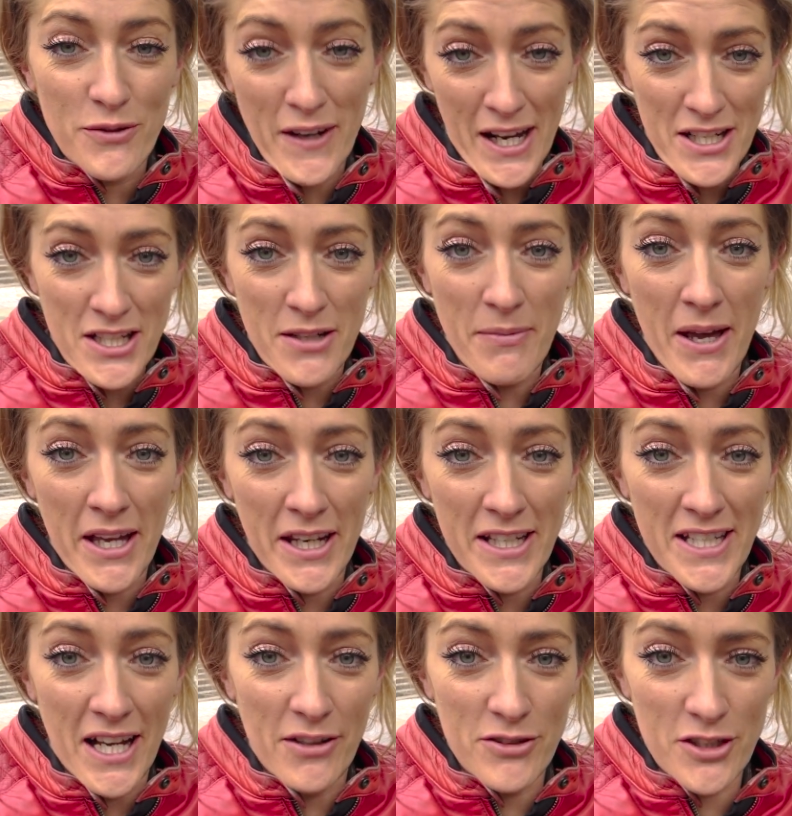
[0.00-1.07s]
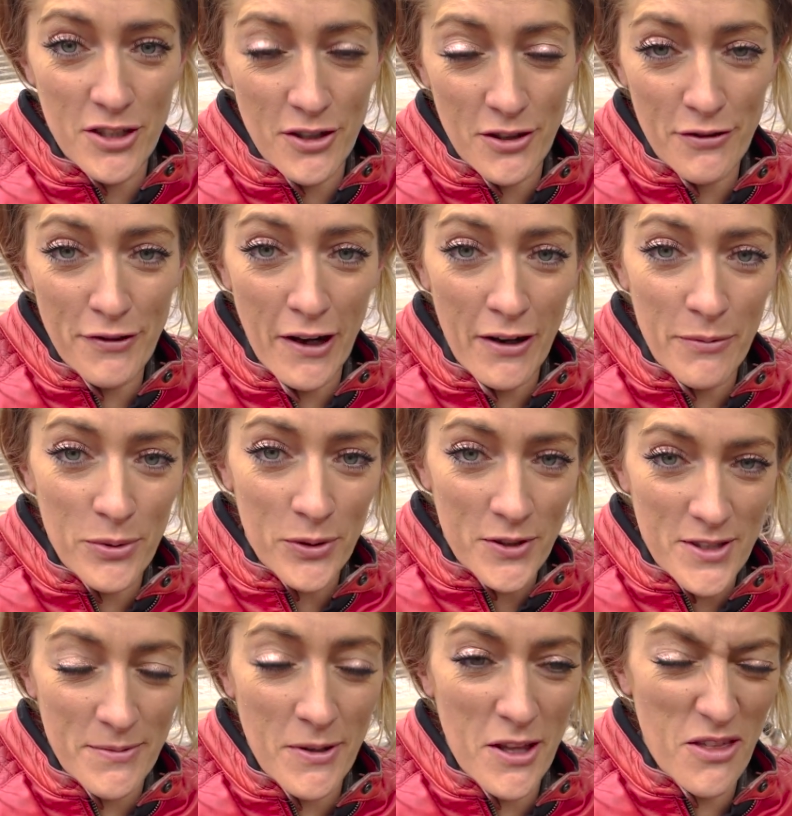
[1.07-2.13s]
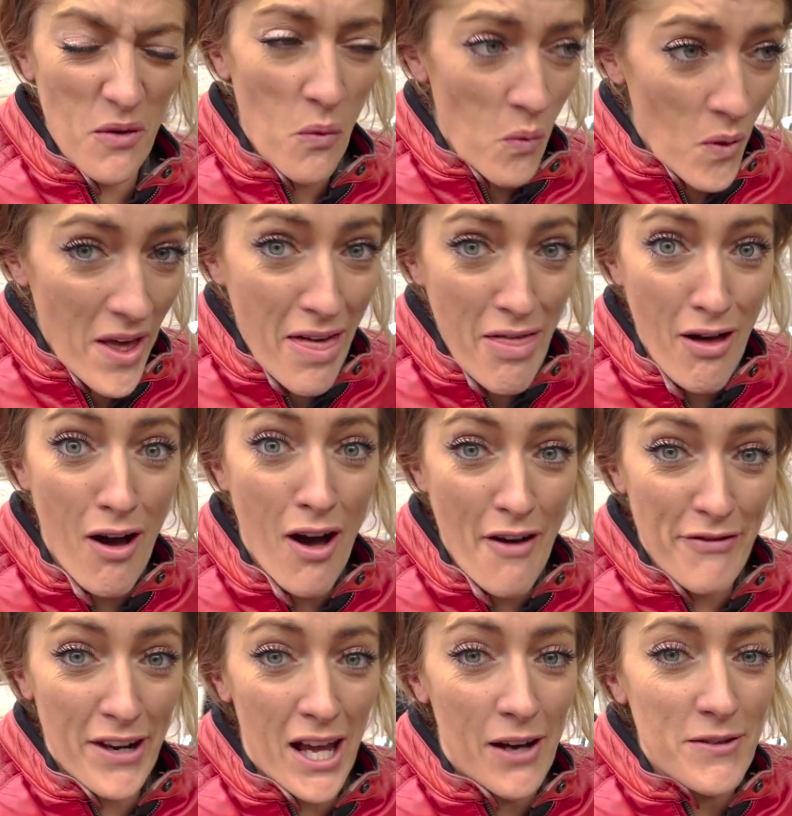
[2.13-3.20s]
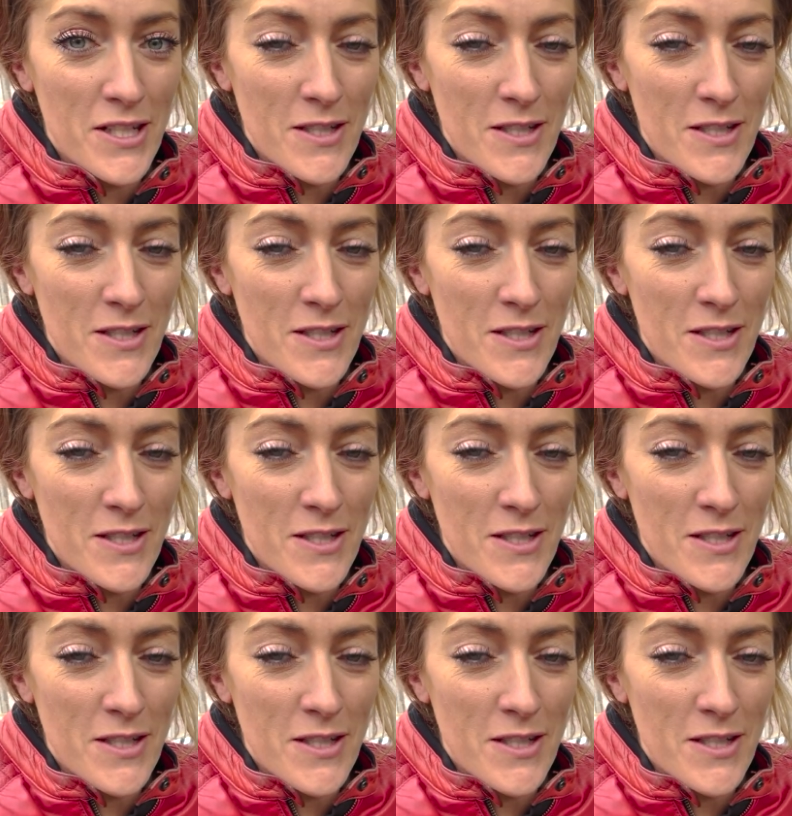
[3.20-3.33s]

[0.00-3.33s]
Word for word: we've actually made it down to the ferry in Portsmouth with half an hour to